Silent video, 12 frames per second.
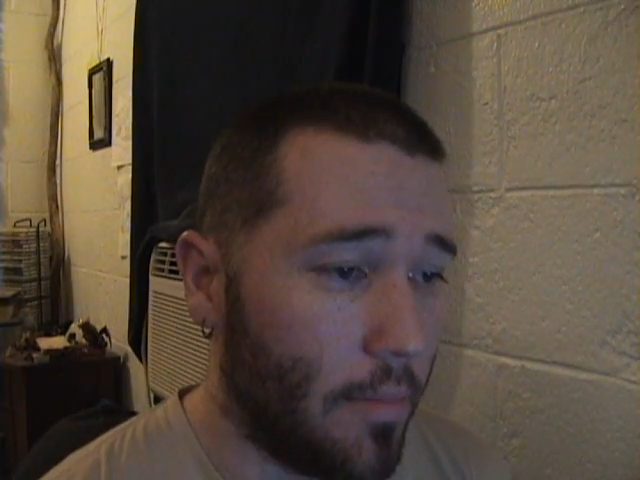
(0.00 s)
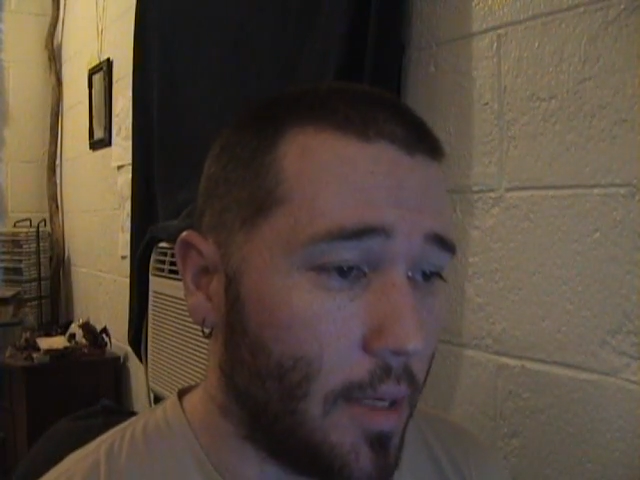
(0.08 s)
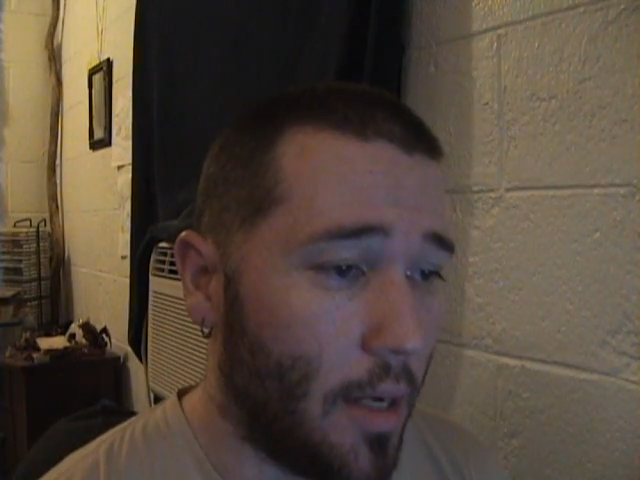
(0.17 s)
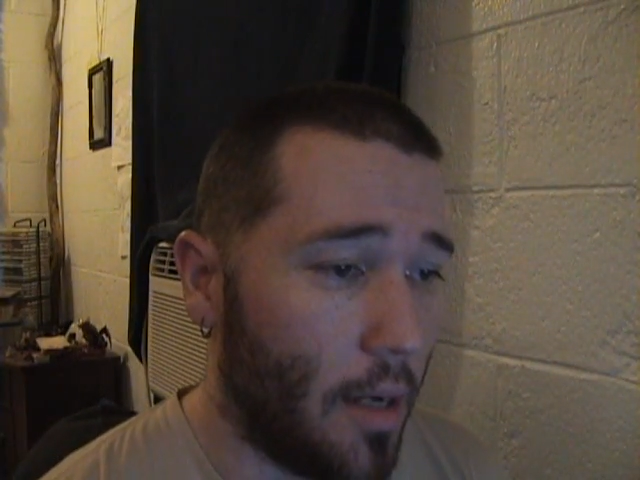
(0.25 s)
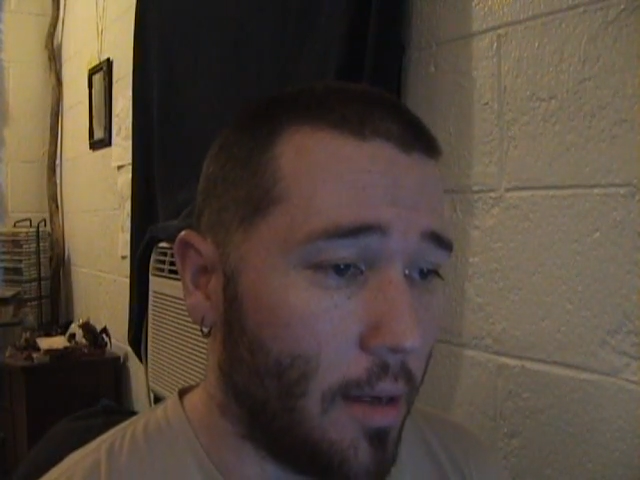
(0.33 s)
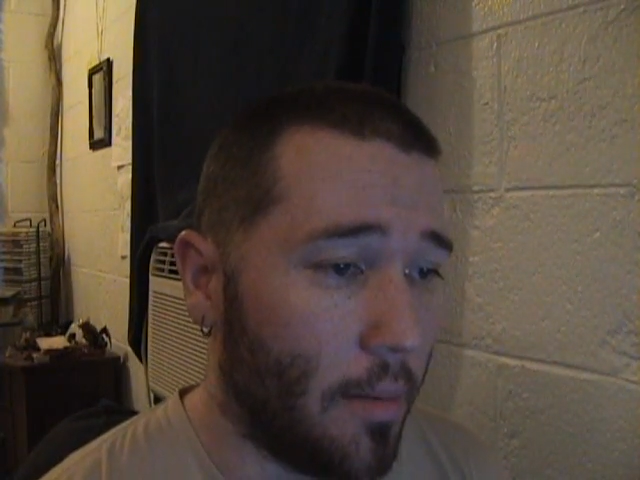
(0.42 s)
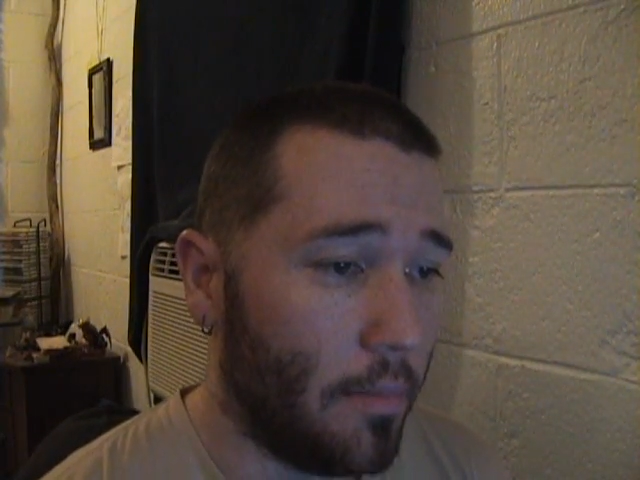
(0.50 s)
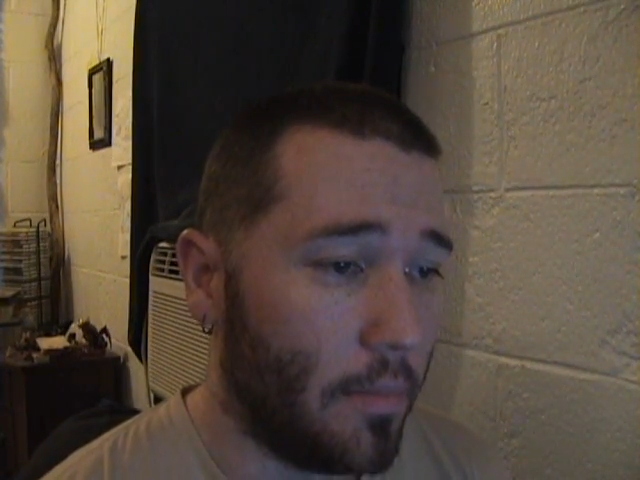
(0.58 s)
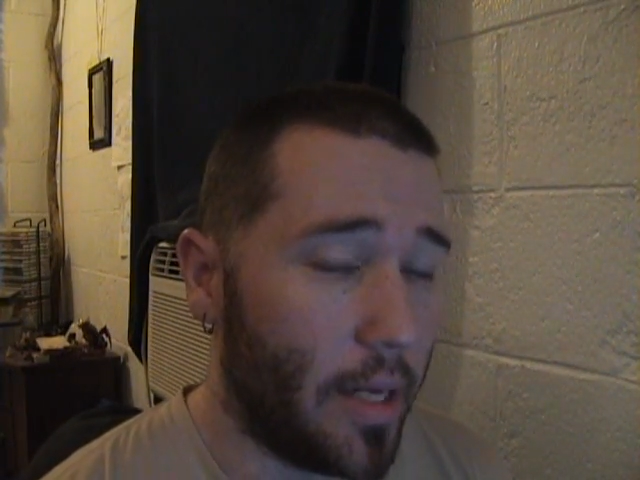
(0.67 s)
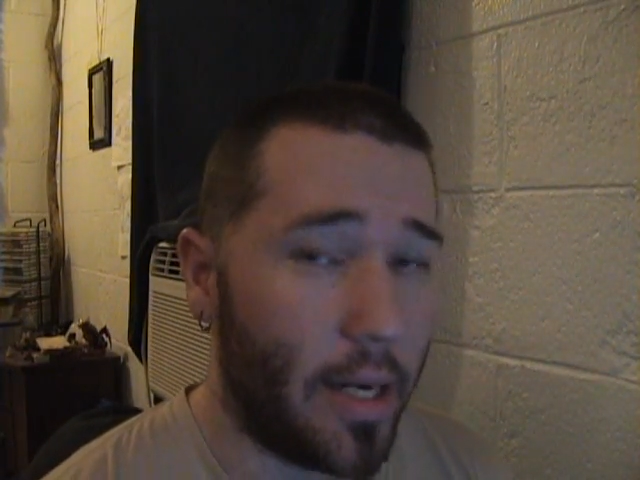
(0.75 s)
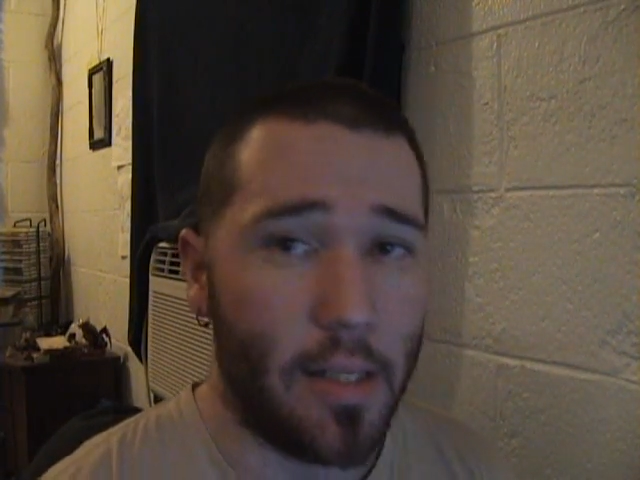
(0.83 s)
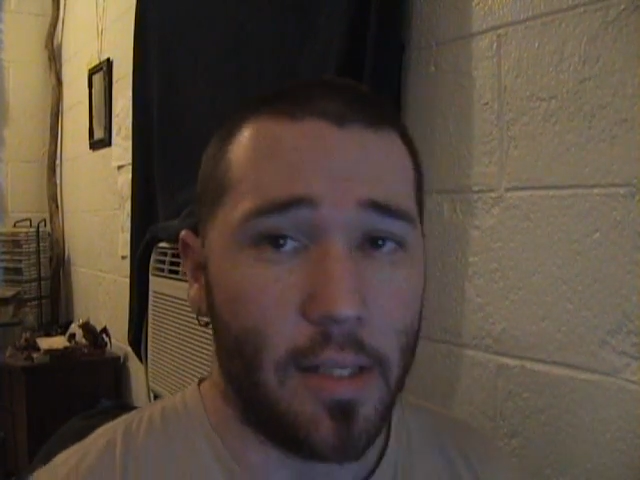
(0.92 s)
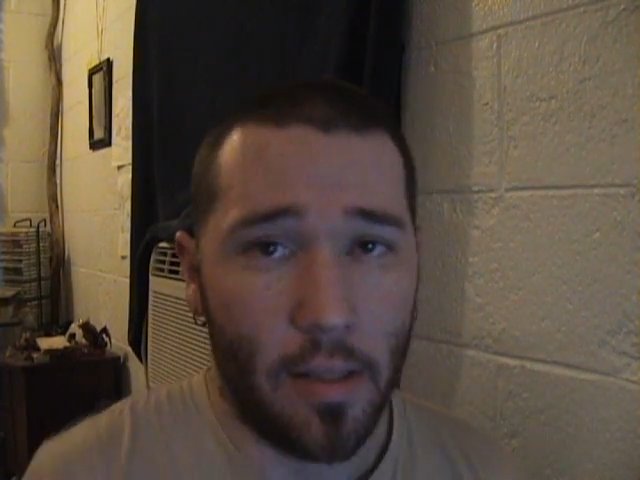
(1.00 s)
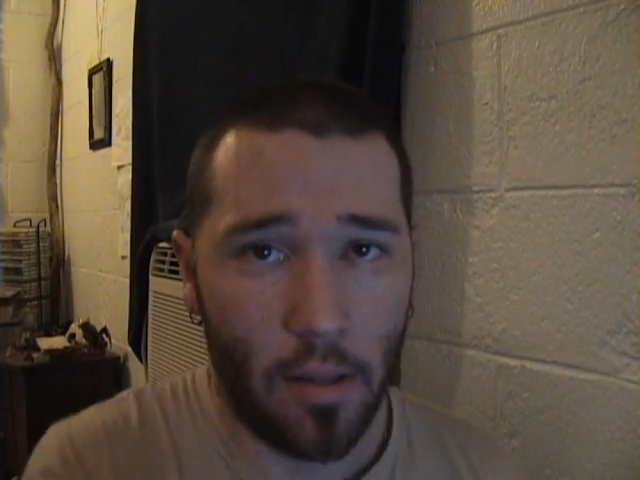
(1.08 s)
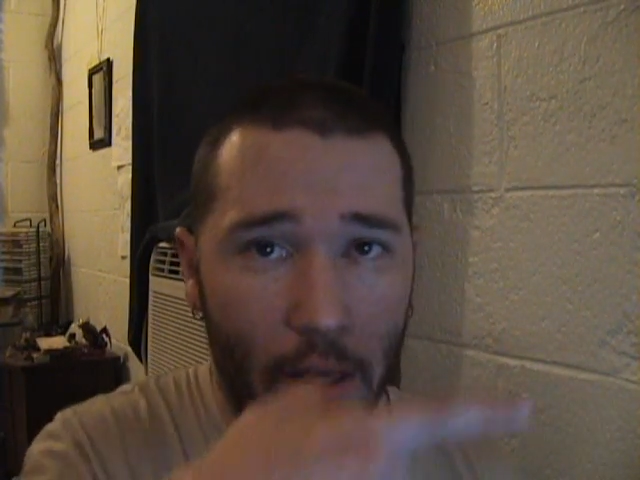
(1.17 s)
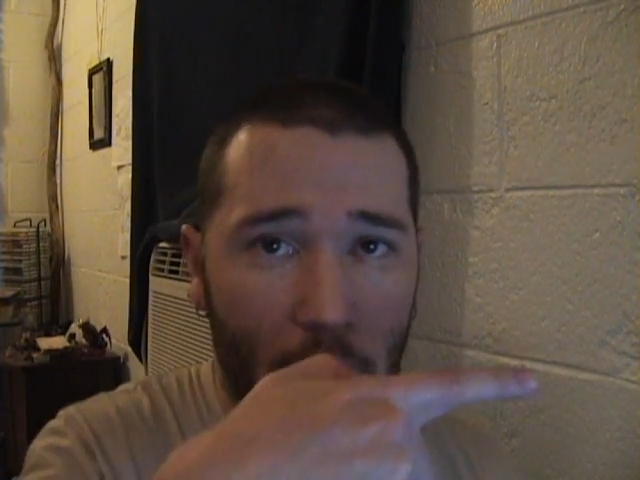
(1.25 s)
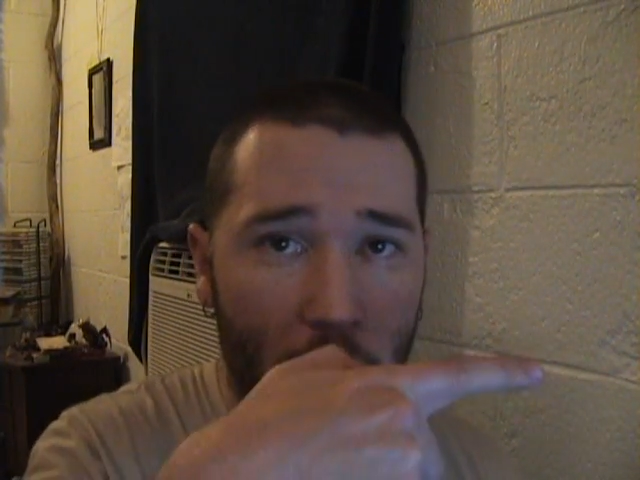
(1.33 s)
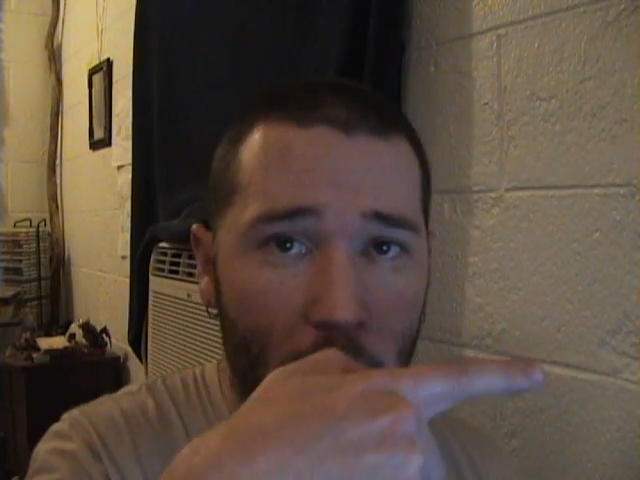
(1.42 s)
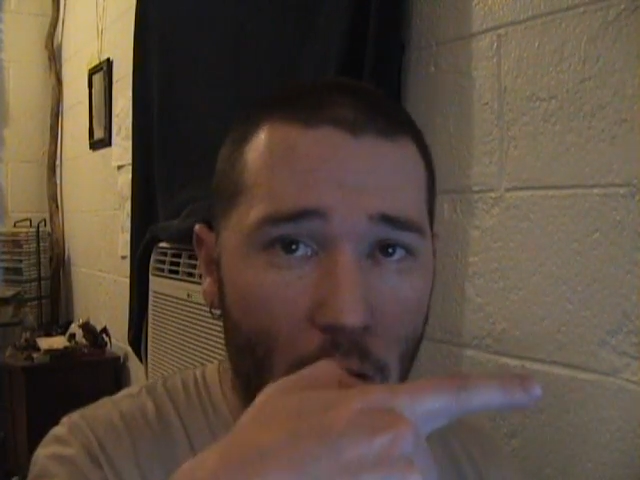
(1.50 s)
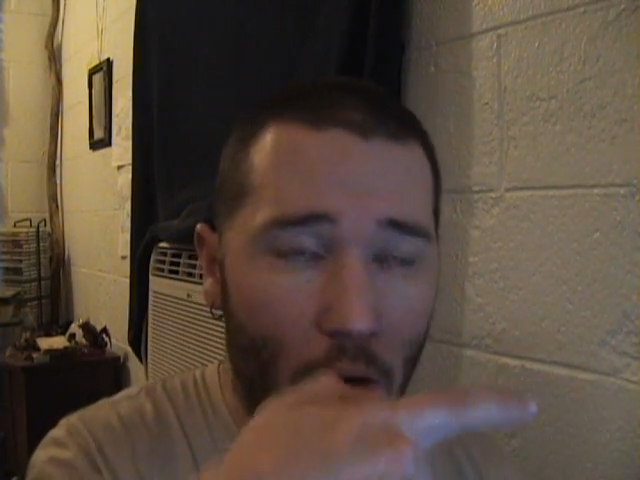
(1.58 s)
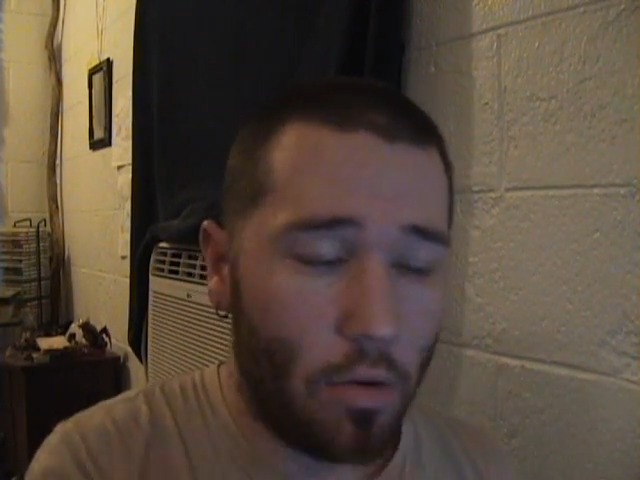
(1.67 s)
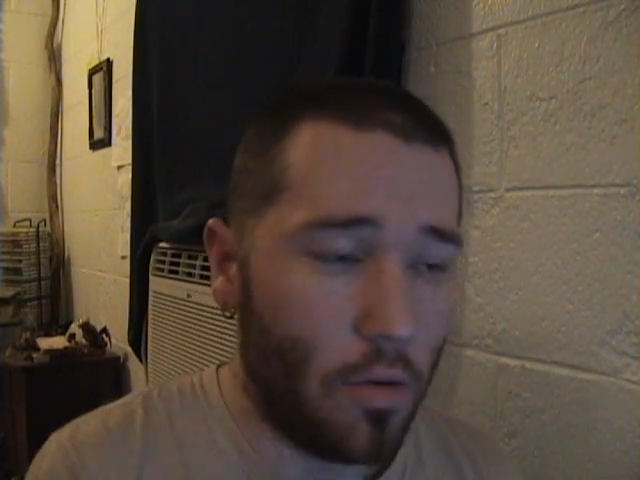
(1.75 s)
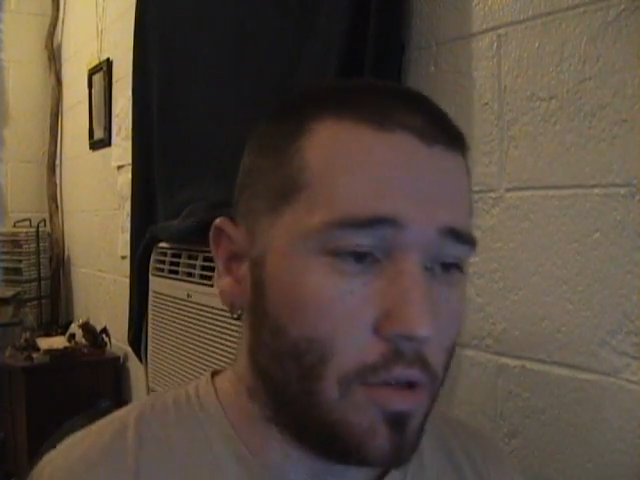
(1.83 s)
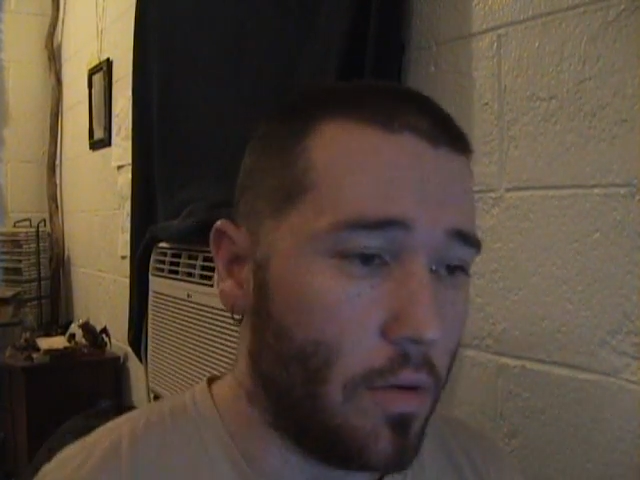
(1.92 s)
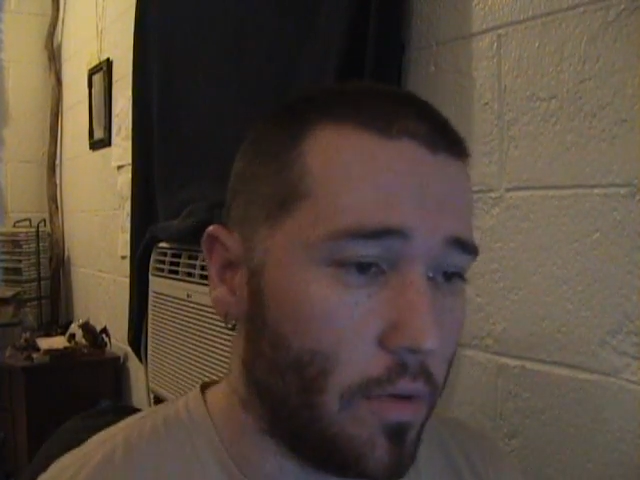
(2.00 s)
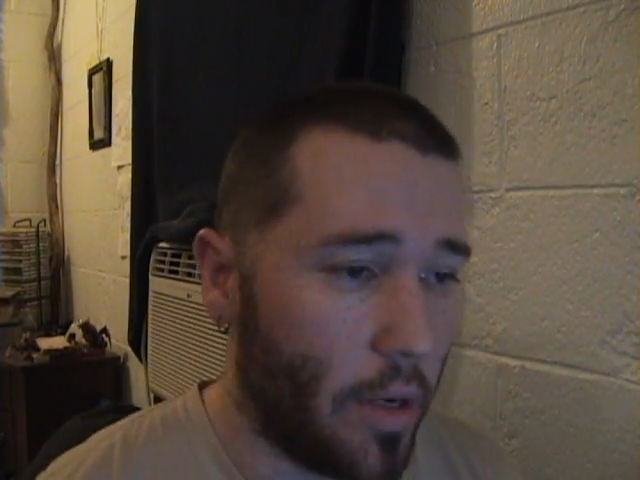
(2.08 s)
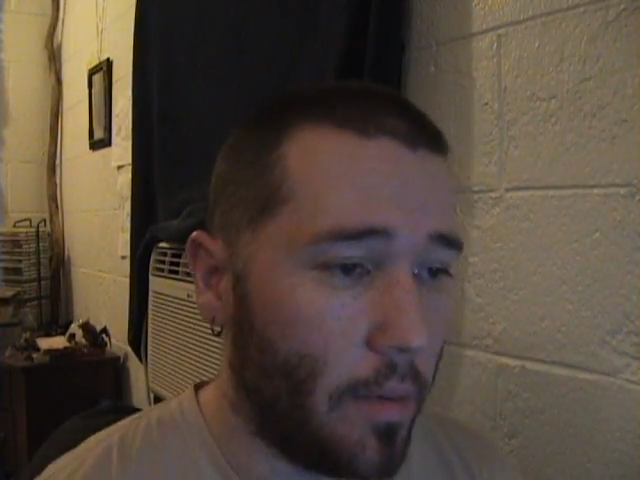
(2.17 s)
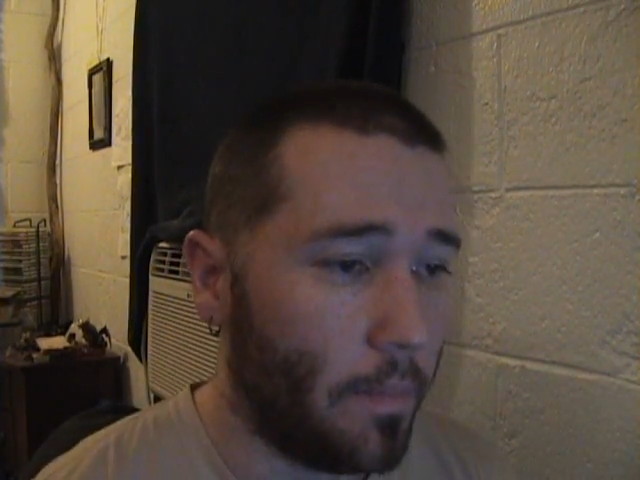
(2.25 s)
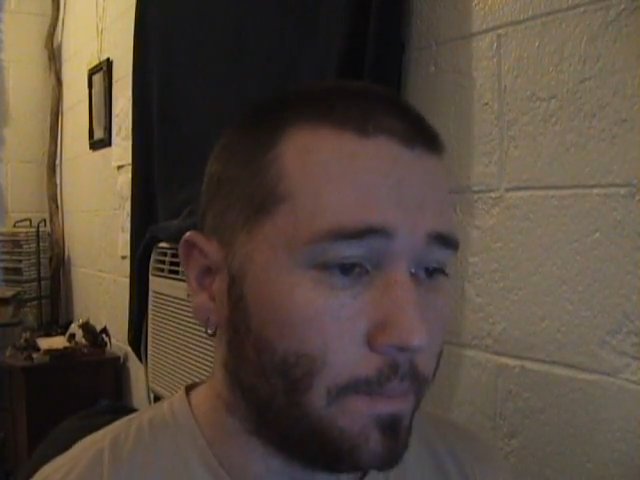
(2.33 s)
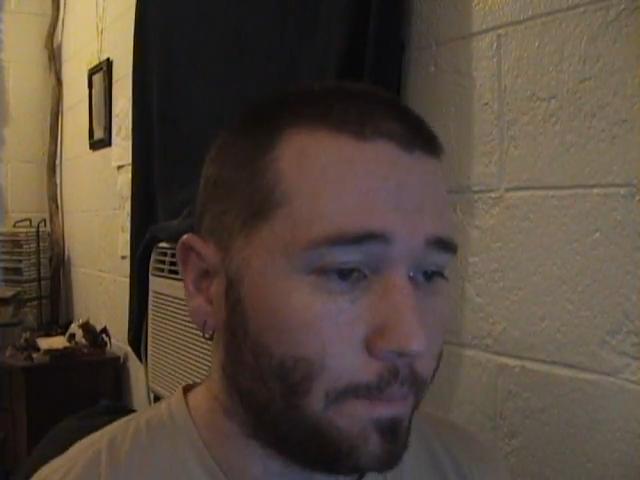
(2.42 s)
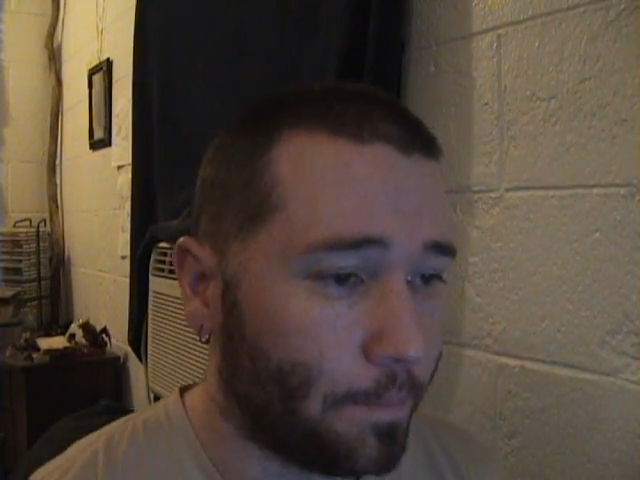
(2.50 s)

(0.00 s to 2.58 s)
um, like I said, link to the articles over there.